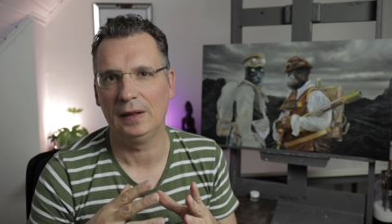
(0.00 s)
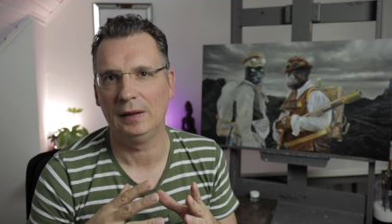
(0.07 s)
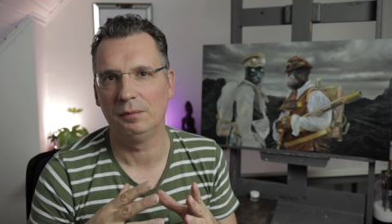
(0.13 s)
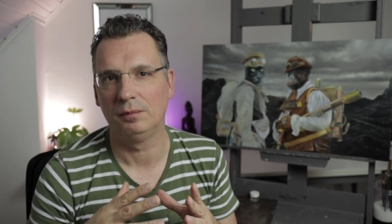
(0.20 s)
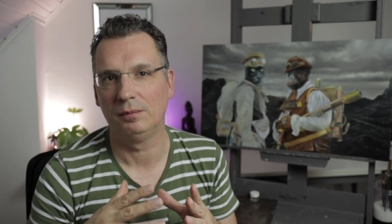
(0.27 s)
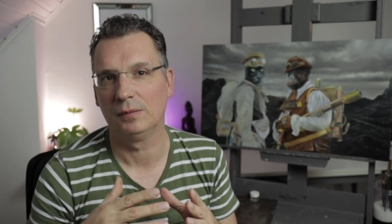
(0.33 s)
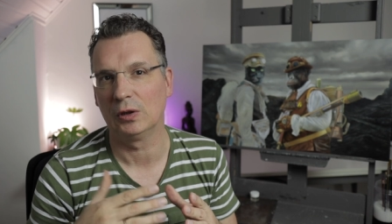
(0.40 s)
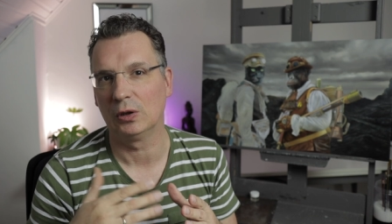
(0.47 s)

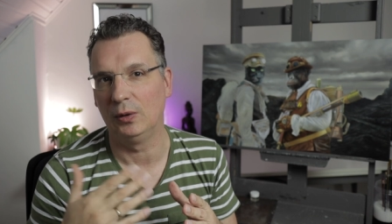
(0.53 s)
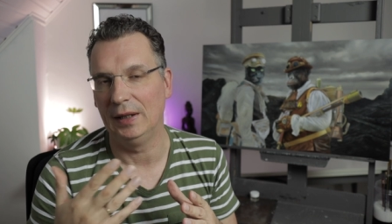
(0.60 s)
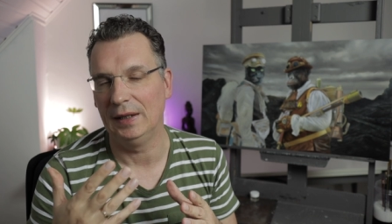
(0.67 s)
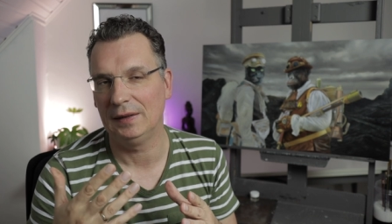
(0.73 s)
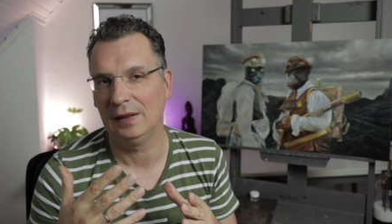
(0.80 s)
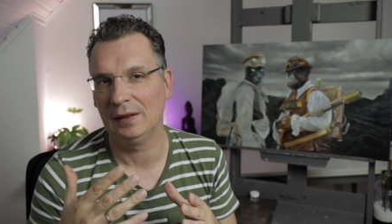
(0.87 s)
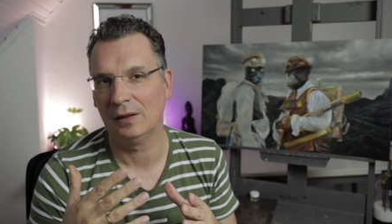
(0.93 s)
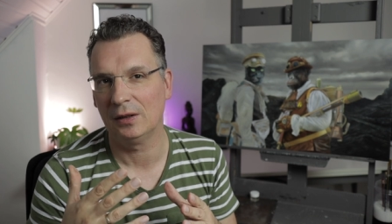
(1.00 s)
in
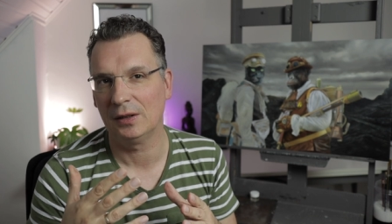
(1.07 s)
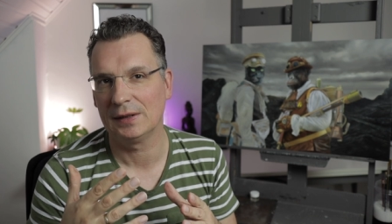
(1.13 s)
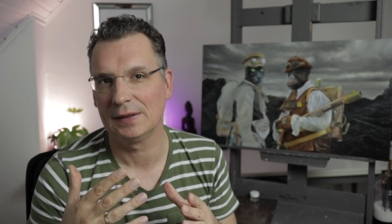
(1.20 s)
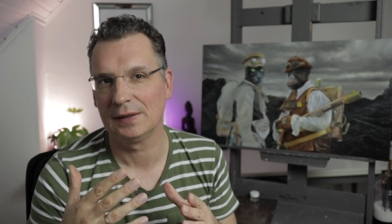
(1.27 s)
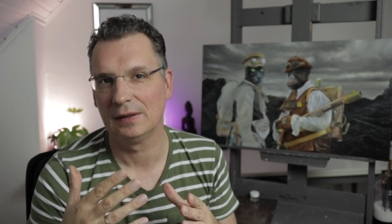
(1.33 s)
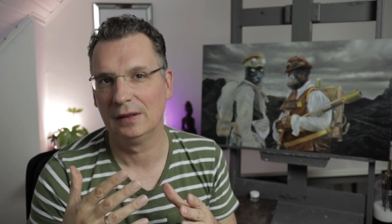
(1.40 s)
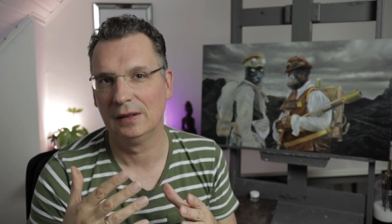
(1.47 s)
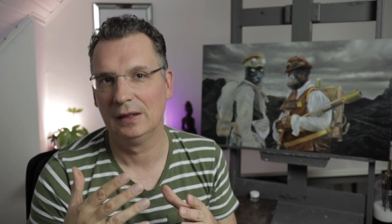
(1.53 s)
creating
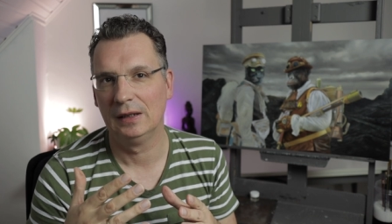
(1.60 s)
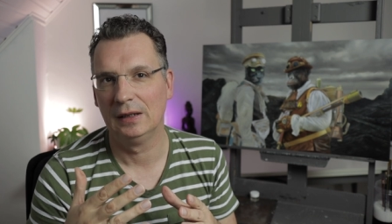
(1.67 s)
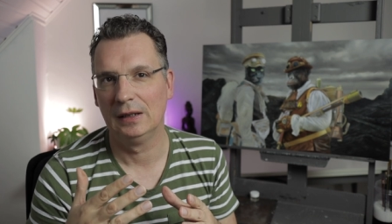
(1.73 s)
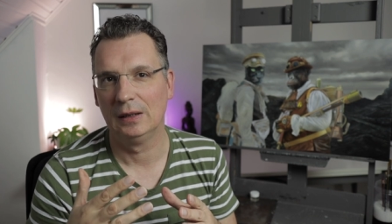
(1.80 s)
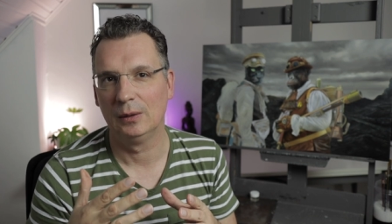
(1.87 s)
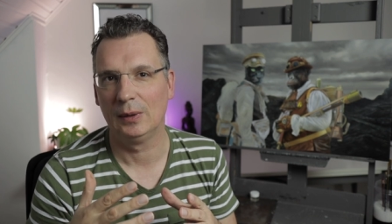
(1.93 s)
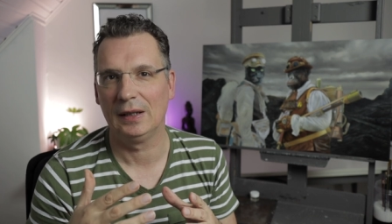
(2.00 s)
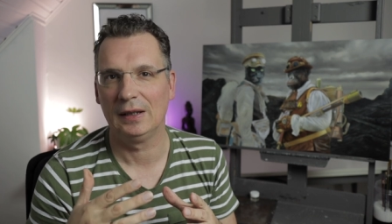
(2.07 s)
art.
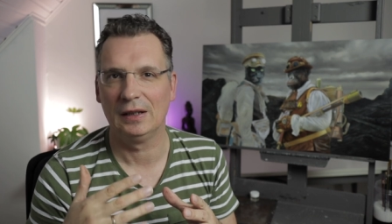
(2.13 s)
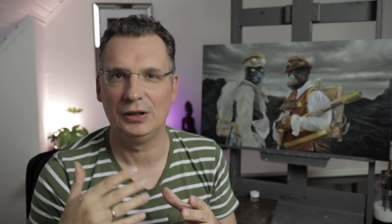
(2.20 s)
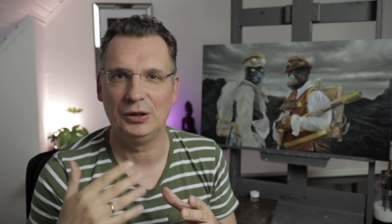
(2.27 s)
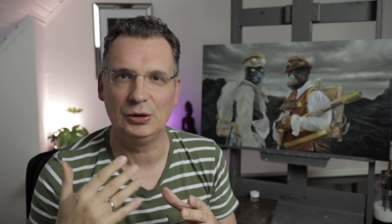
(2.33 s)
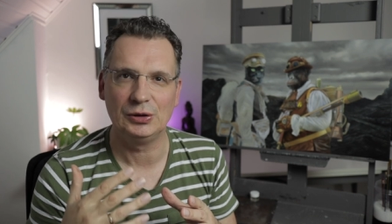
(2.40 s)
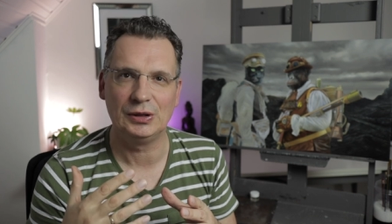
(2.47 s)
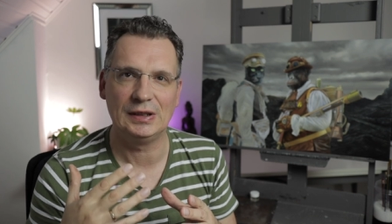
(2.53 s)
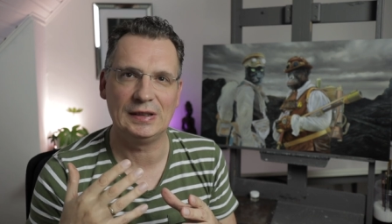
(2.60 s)
Well,
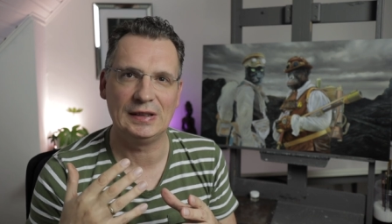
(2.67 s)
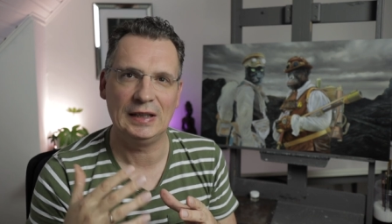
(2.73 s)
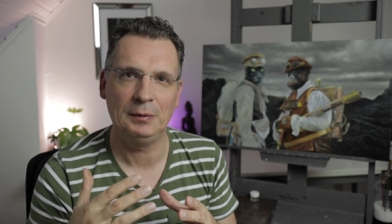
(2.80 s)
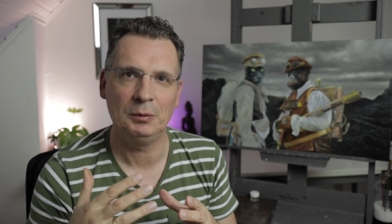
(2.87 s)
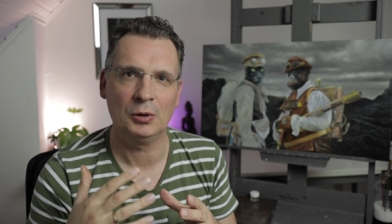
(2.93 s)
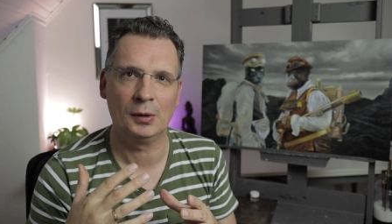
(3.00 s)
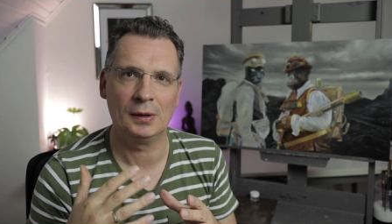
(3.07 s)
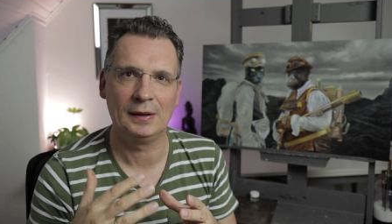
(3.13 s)
use the
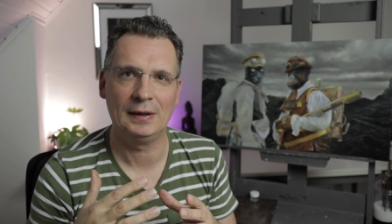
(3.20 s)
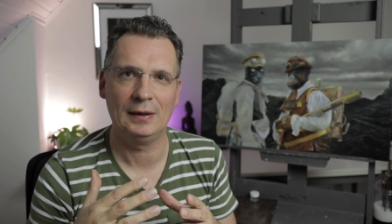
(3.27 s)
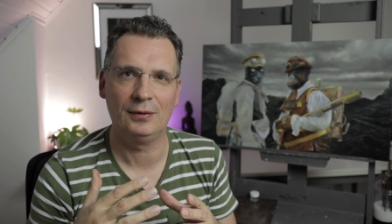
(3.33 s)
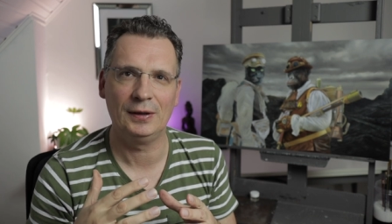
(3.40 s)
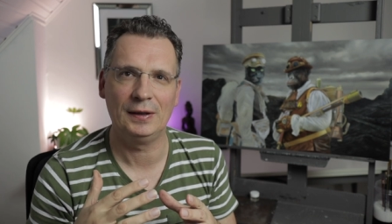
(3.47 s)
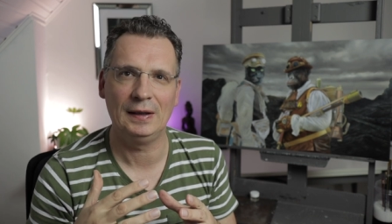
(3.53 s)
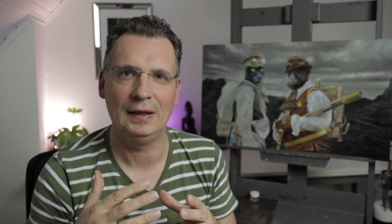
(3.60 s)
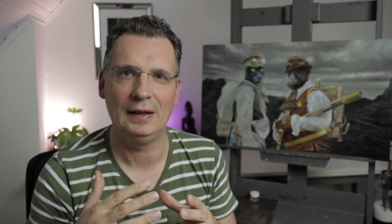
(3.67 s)
same
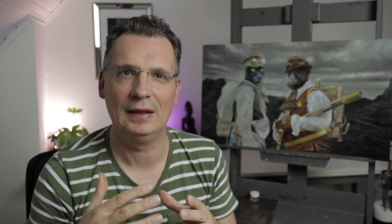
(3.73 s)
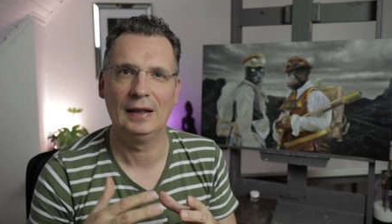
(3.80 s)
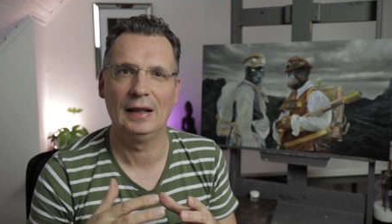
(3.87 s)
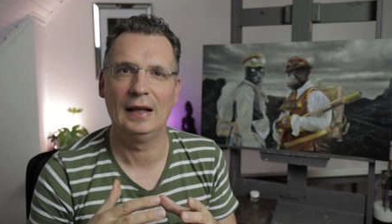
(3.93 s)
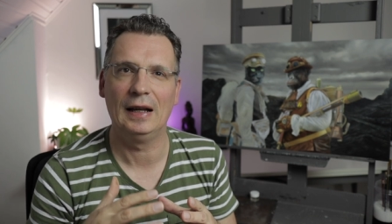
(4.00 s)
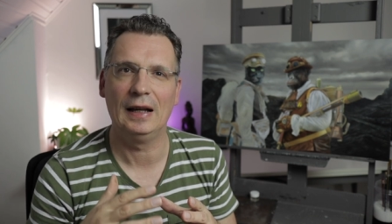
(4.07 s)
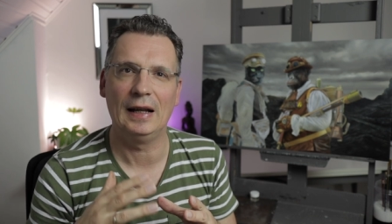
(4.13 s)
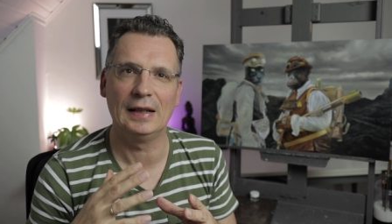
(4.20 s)
creativity
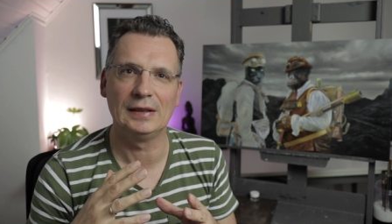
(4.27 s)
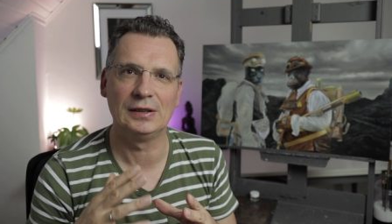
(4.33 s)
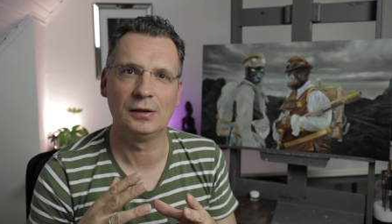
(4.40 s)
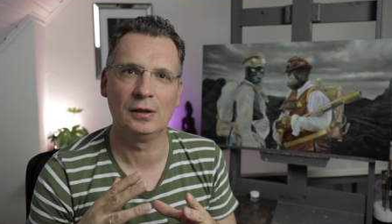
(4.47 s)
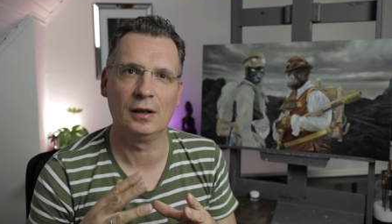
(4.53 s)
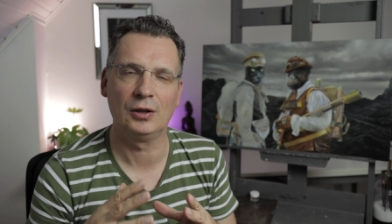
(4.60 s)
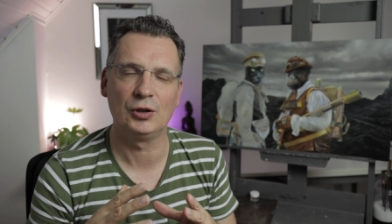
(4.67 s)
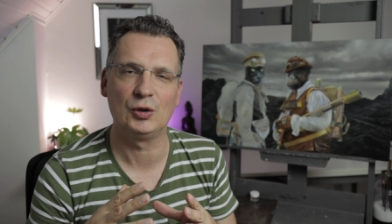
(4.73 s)
as
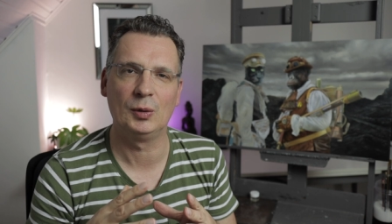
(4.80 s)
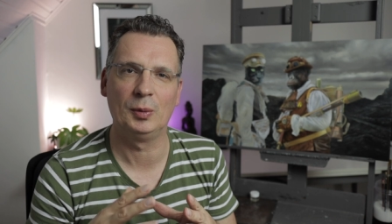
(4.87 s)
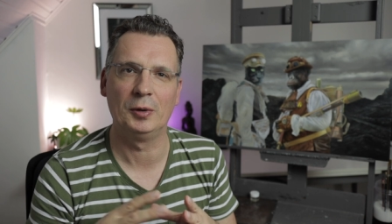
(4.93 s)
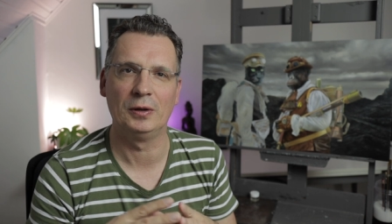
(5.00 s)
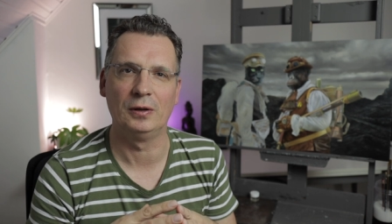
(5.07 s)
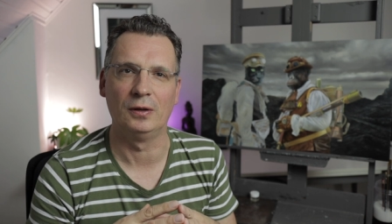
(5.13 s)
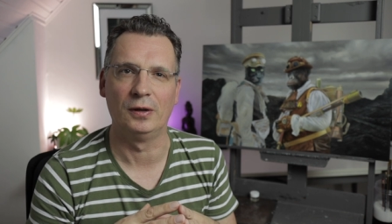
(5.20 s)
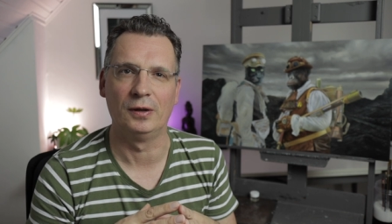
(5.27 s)
an
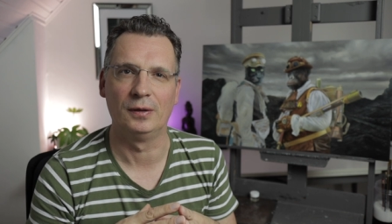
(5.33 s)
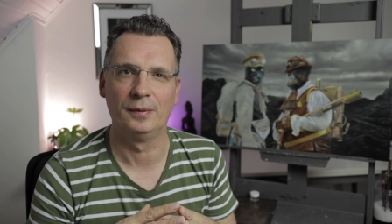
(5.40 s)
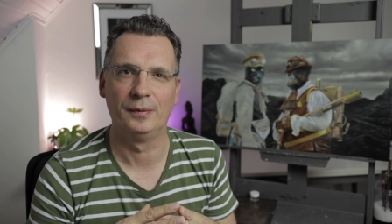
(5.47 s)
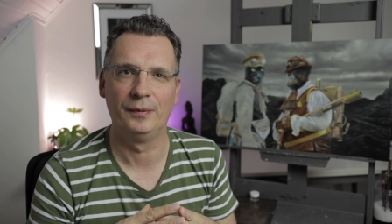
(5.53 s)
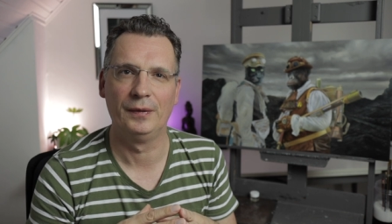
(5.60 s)
entrepreneur.